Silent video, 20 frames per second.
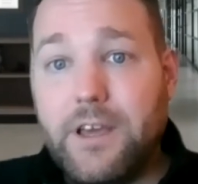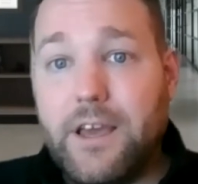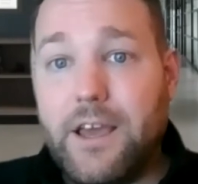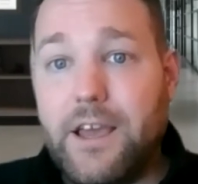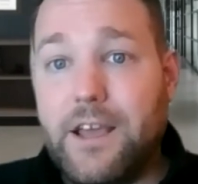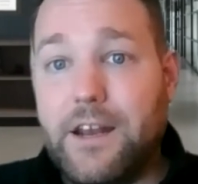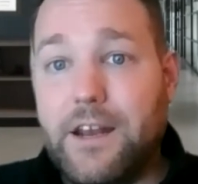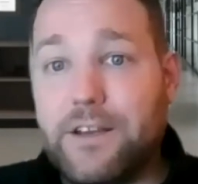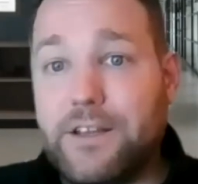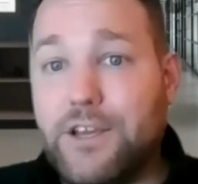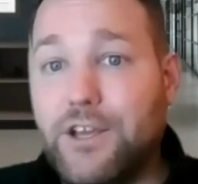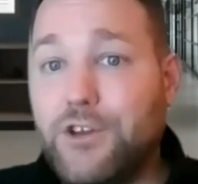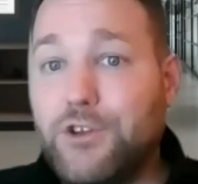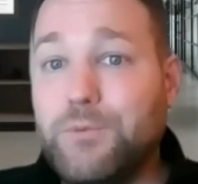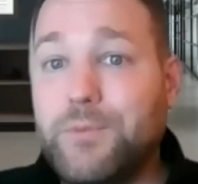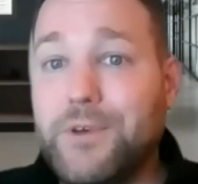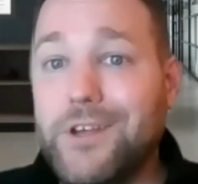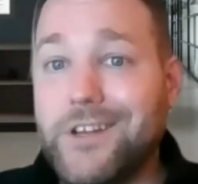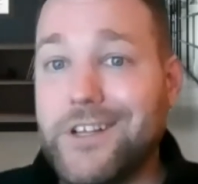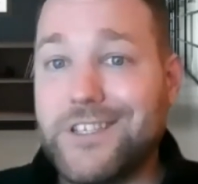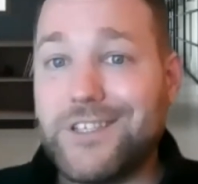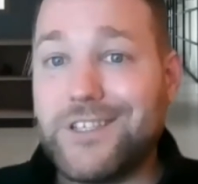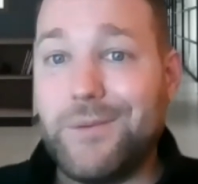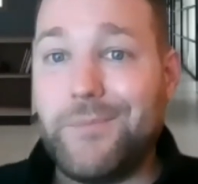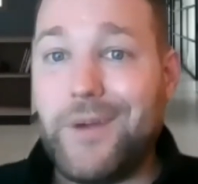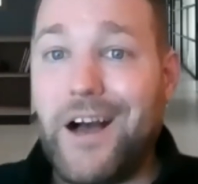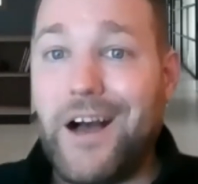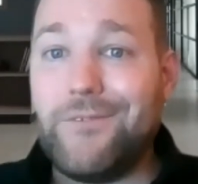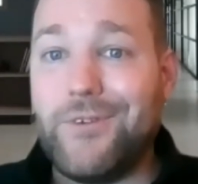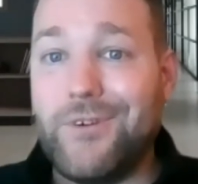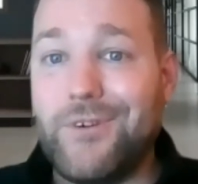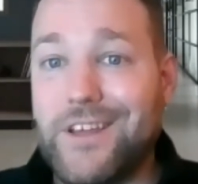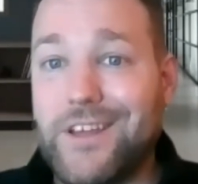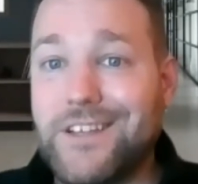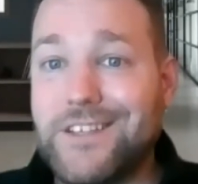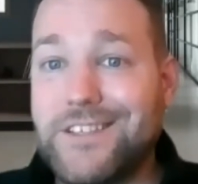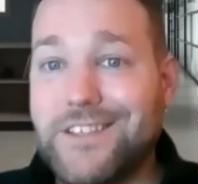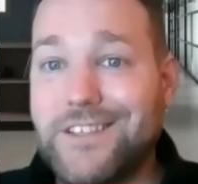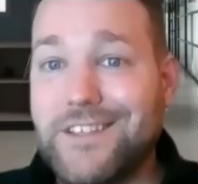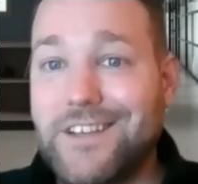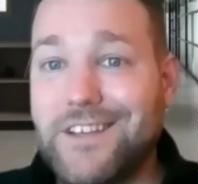And can you build us a bot for this?